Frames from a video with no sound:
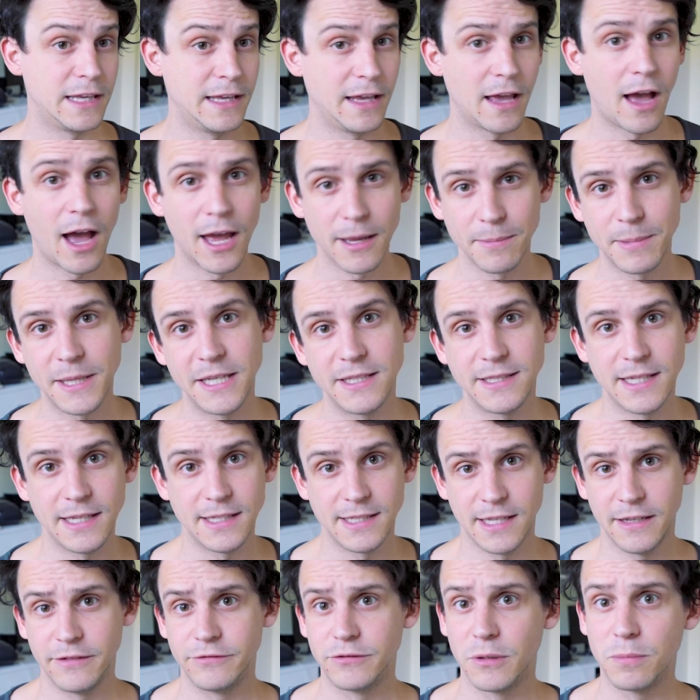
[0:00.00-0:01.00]
the
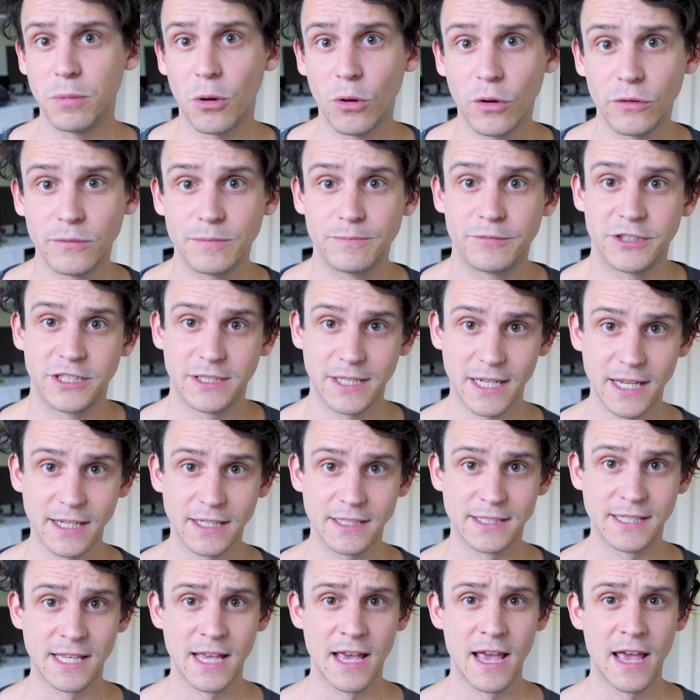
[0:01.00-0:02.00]
IPCC report
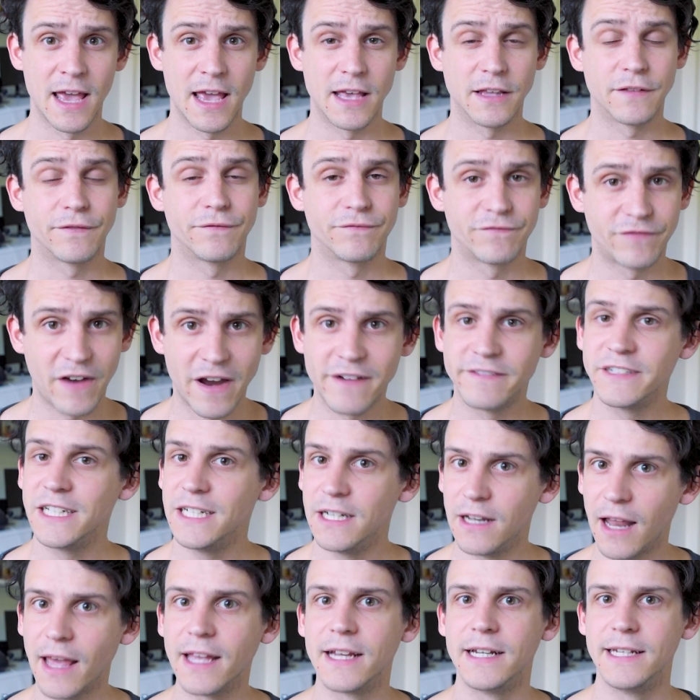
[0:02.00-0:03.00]
predicts it's
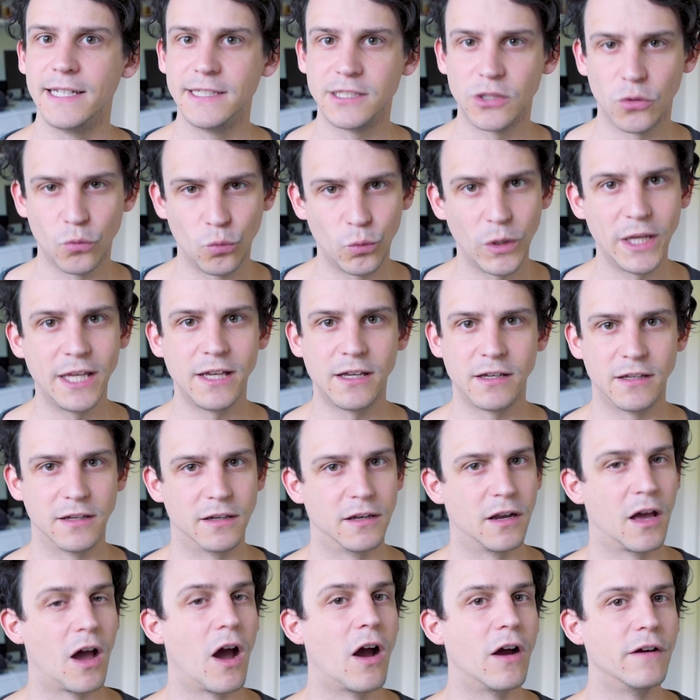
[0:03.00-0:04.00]
very likely to
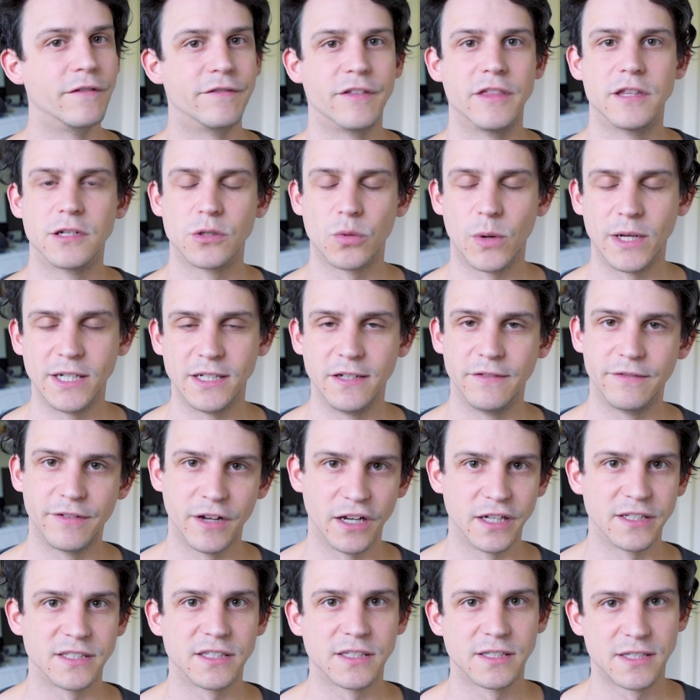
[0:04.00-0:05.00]
weaken over the
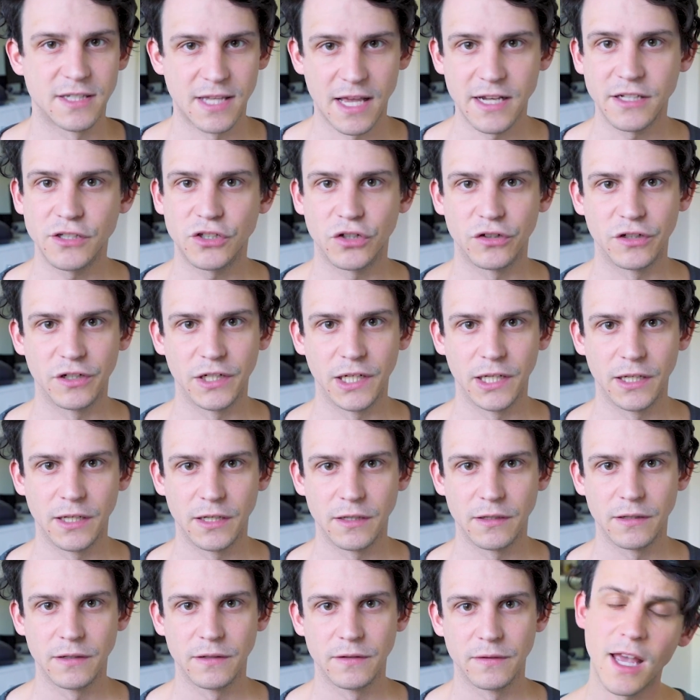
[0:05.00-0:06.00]
21st century.
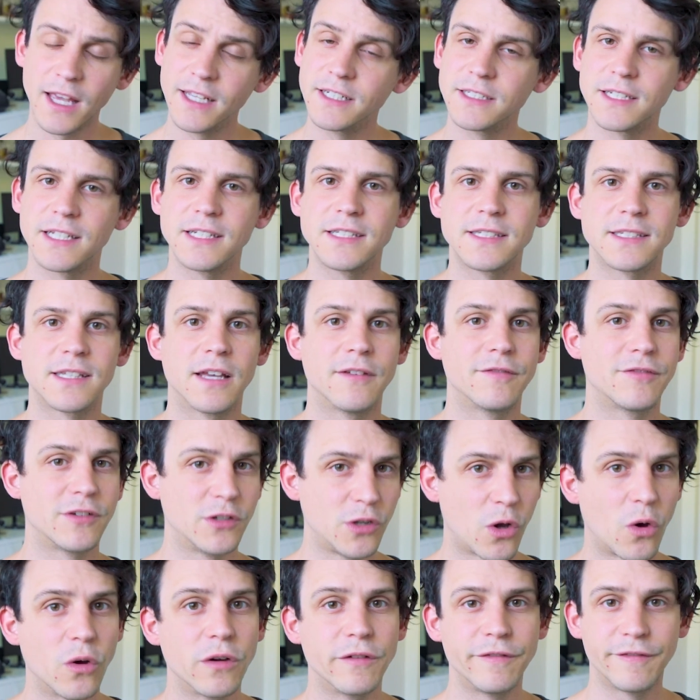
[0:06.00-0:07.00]
Scientists have
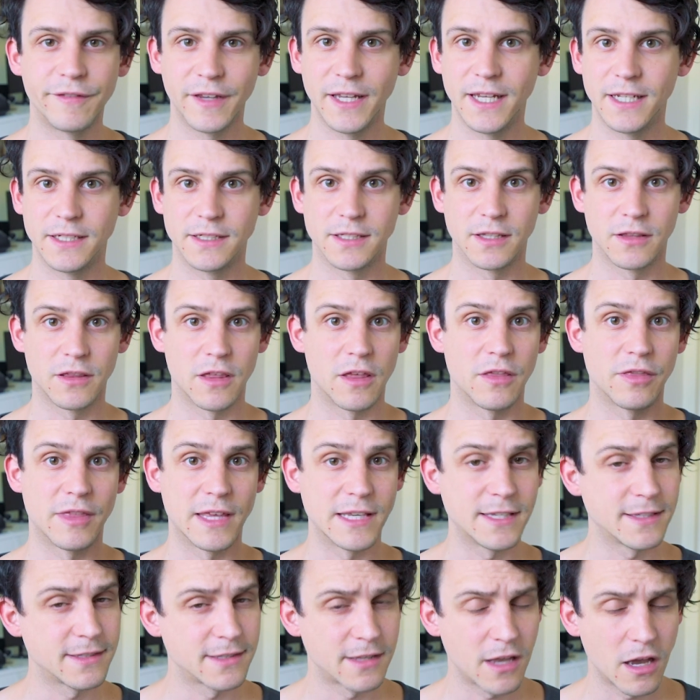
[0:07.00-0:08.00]
long feared that
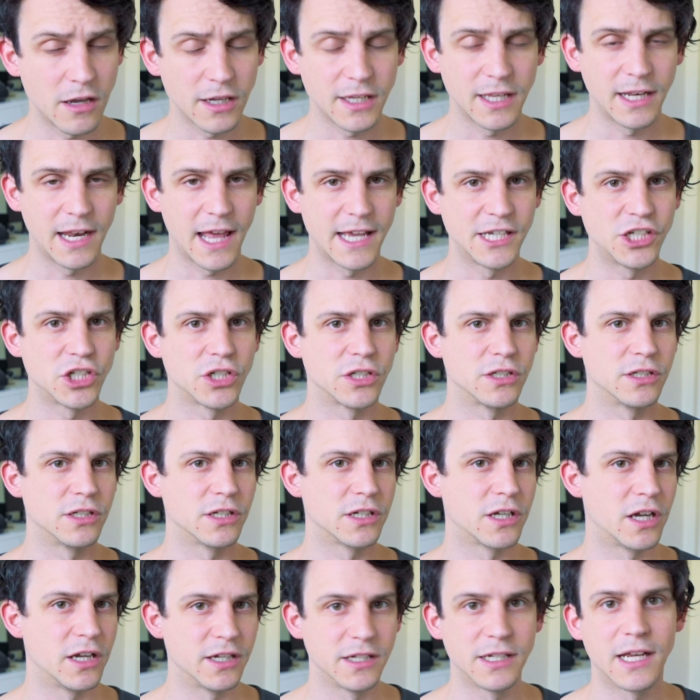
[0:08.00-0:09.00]
this
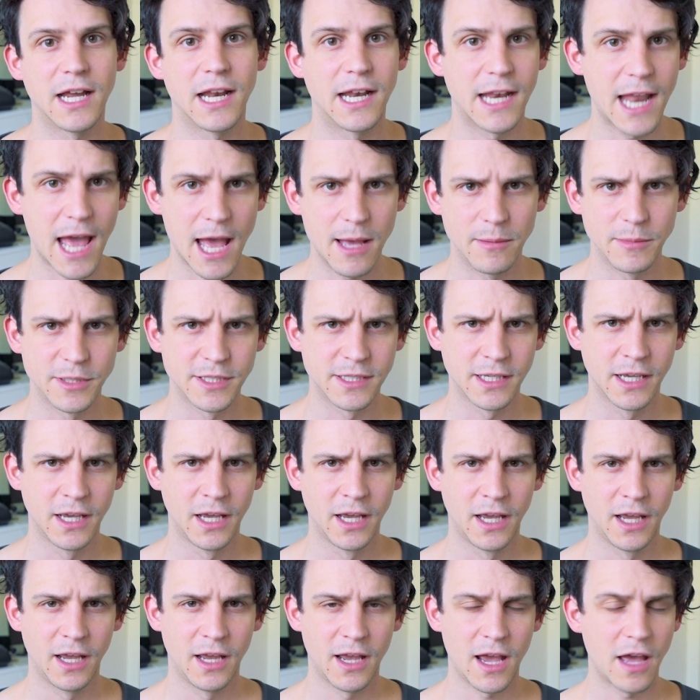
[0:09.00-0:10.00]
circulation could collapse,
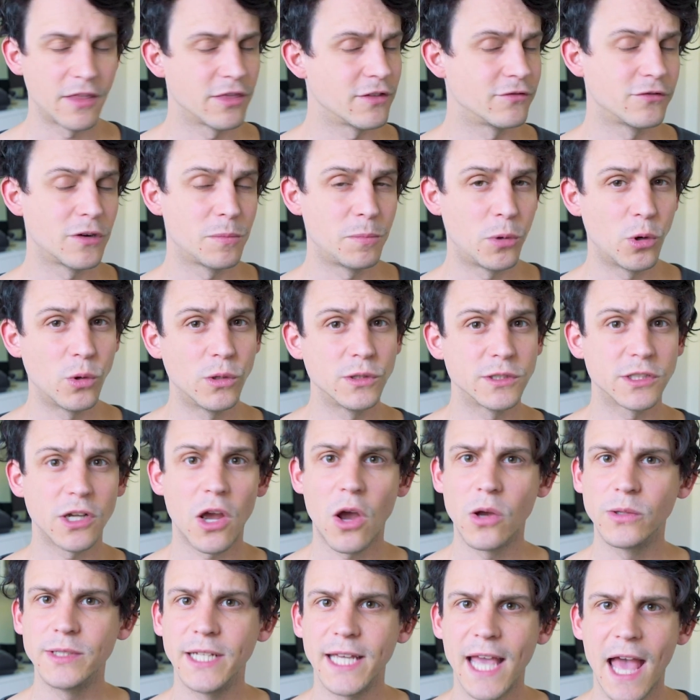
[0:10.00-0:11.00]
and the report
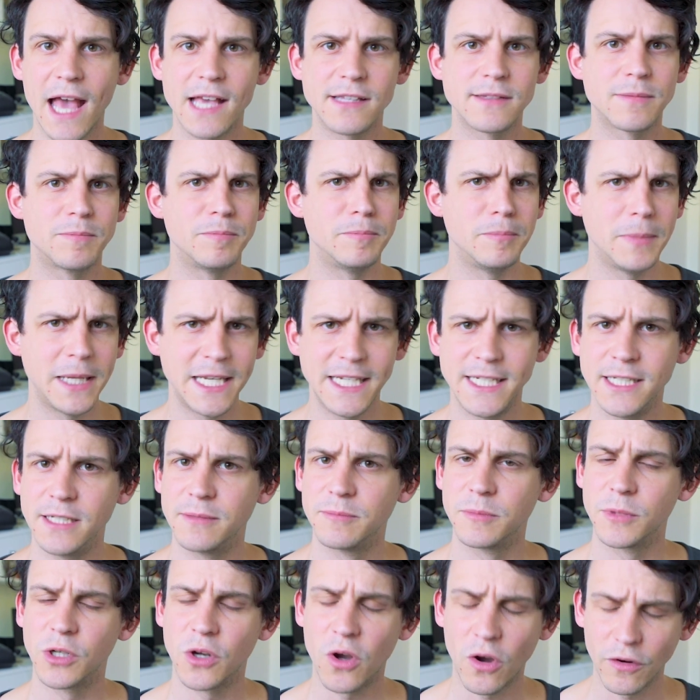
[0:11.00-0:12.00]
only has
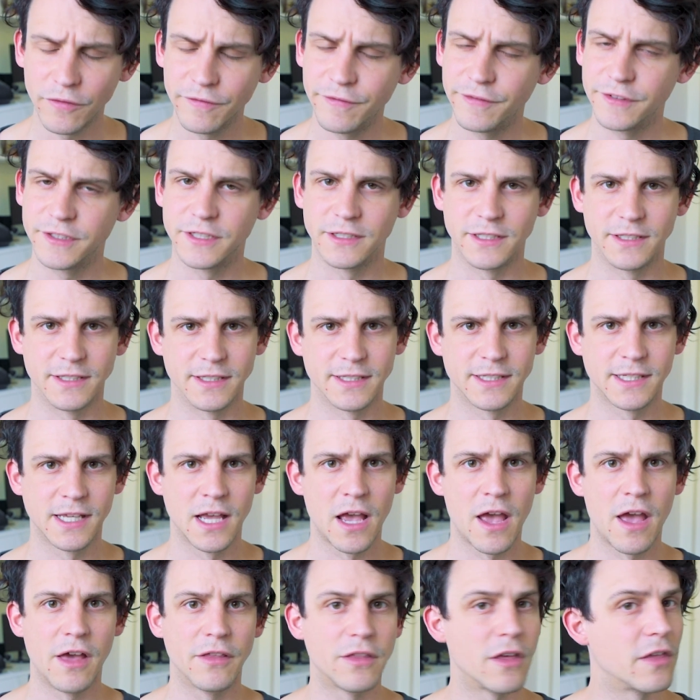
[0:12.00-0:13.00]
medium confidence
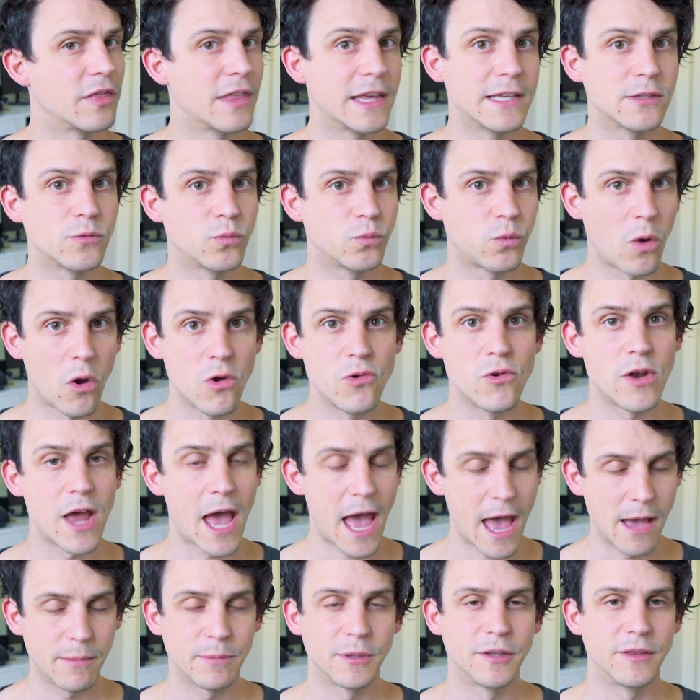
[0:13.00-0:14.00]
that this won't
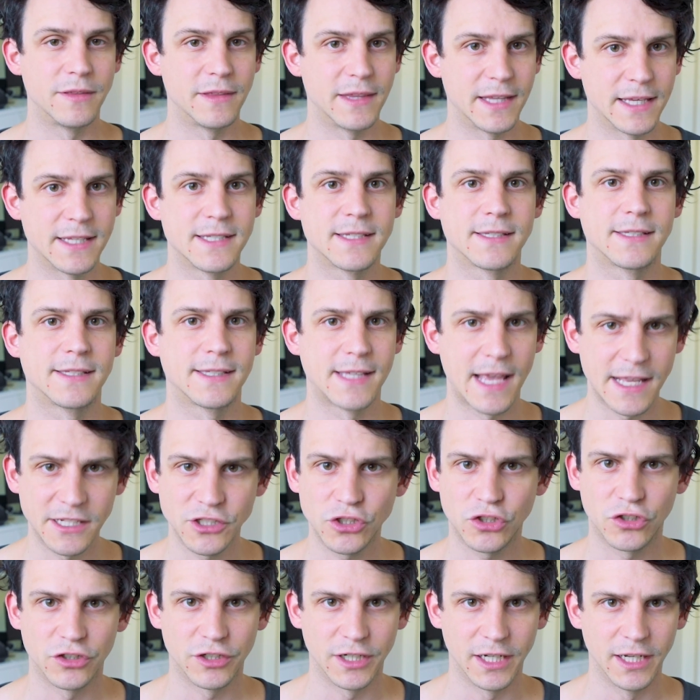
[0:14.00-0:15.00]
happen this
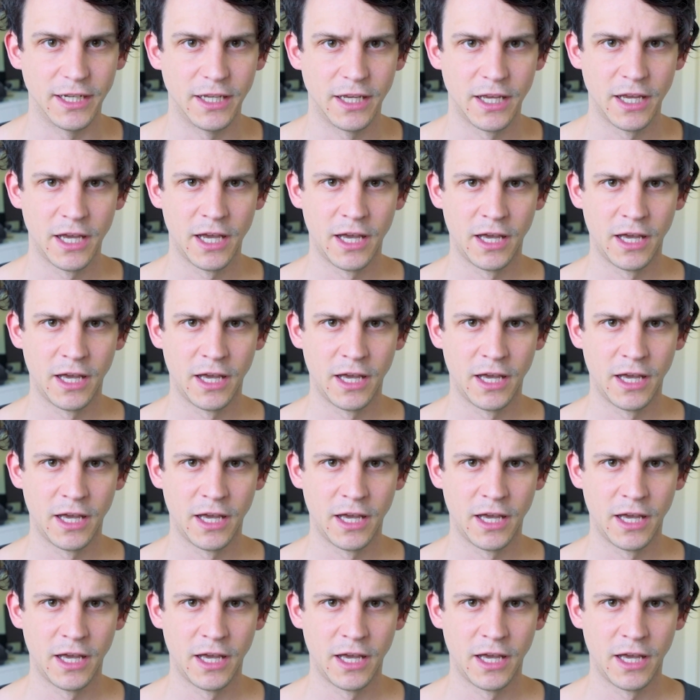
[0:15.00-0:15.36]
century.